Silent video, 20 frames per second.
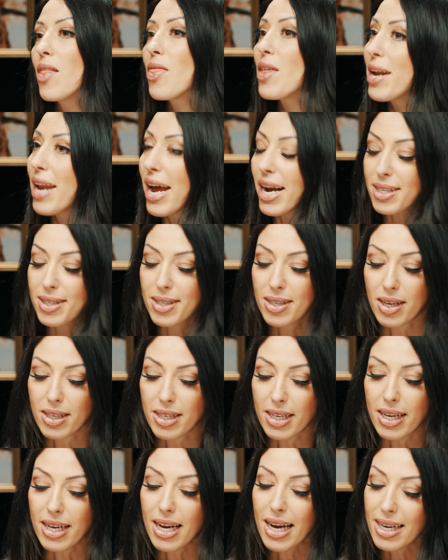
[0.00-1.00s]
The next
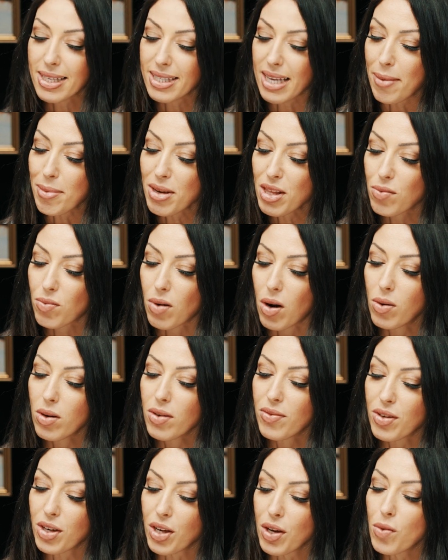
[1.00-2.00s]
study examined the role
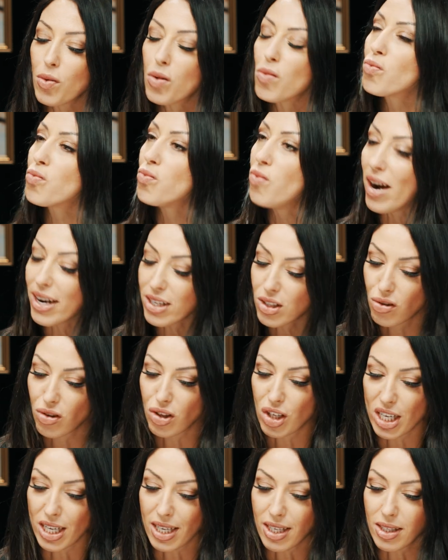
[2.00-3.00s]
of new
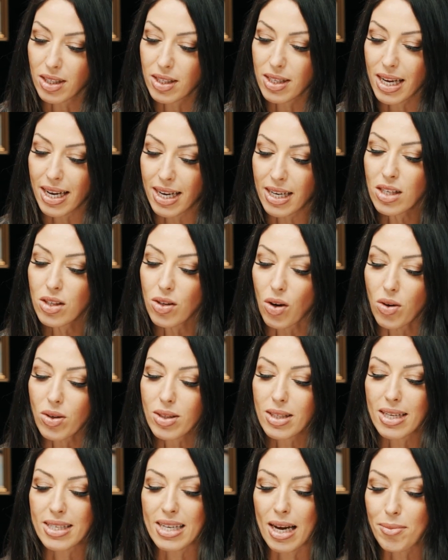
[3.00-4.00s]
retrogenes in
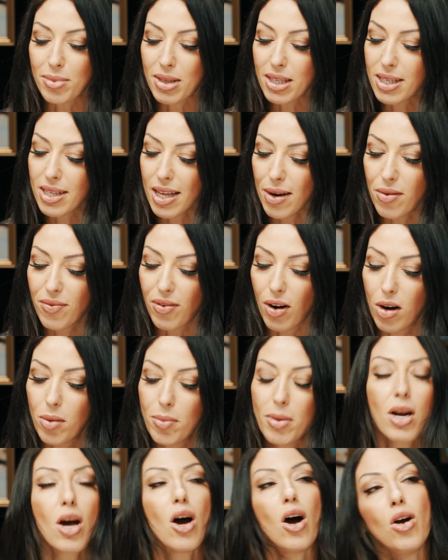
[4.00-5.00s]
dogs adapting to their
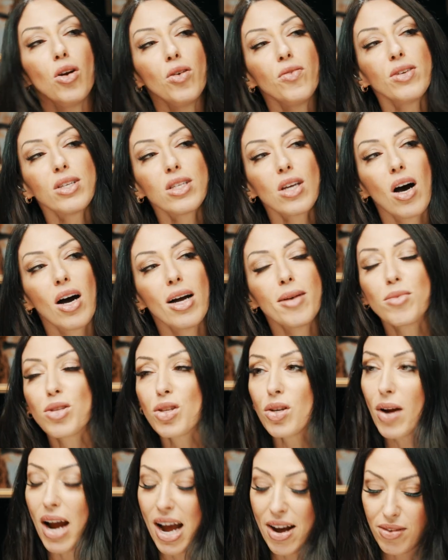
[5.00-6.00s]
environment over time
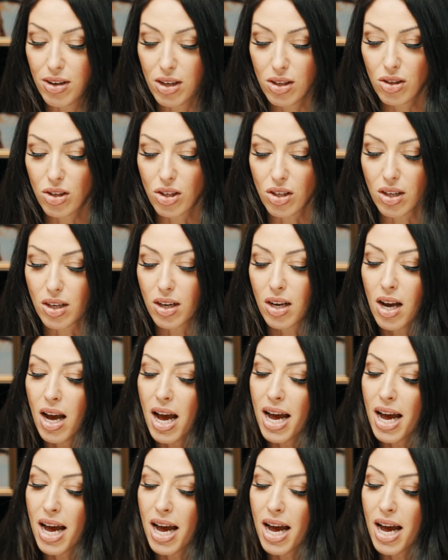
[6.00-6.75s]
through evolution.